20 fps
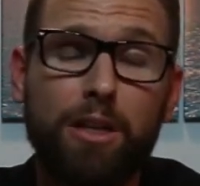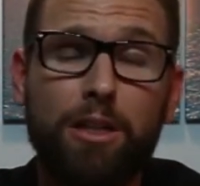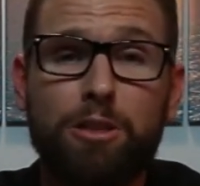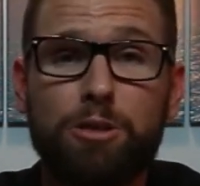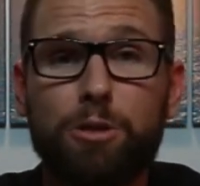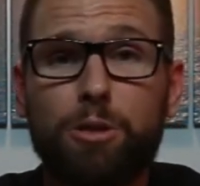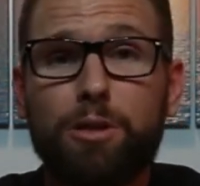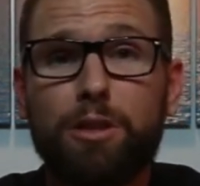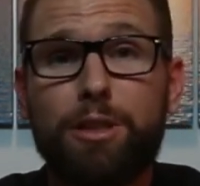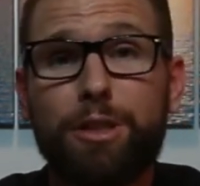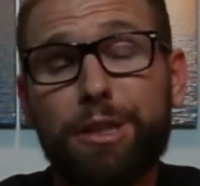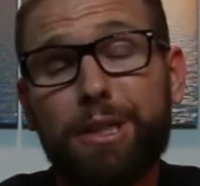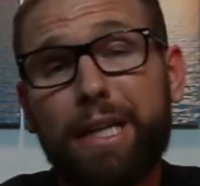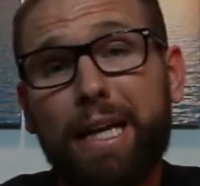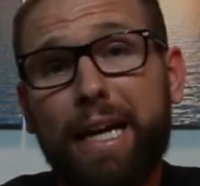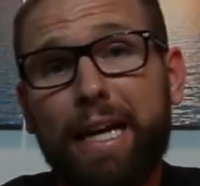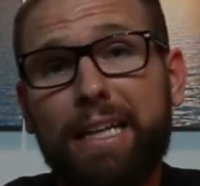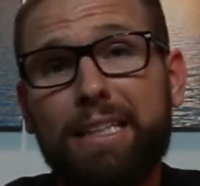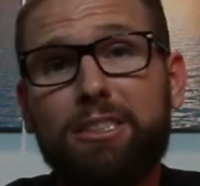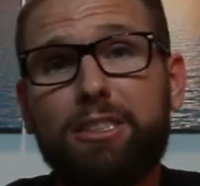So a good
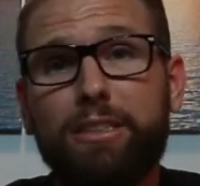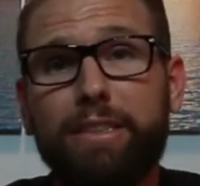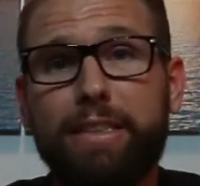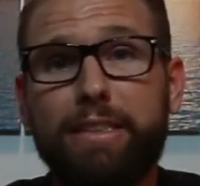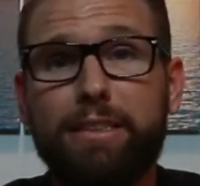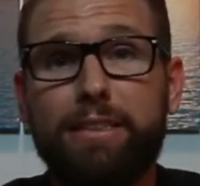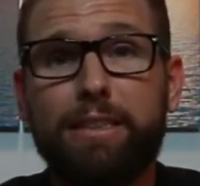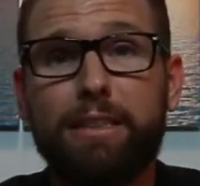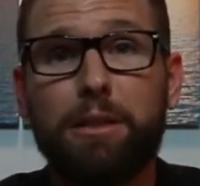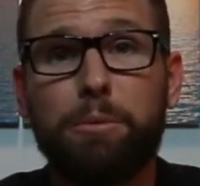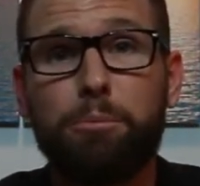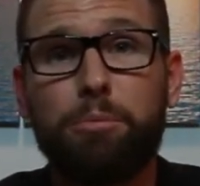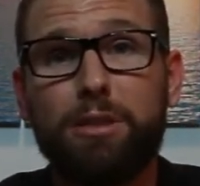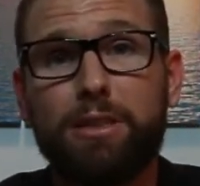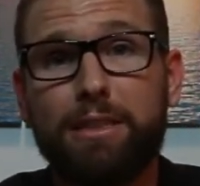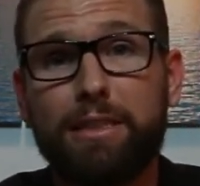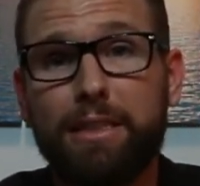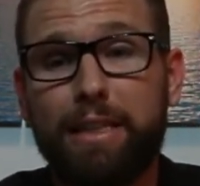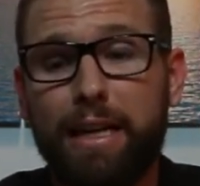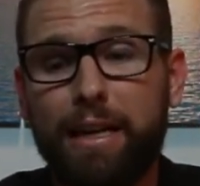agent is going to
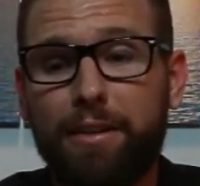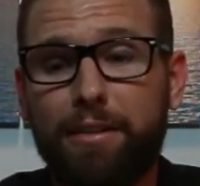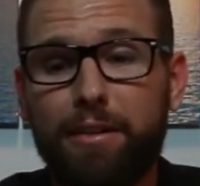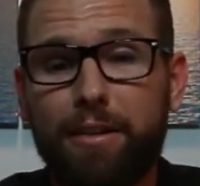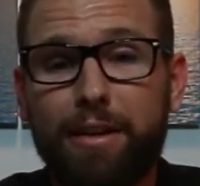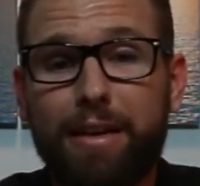put together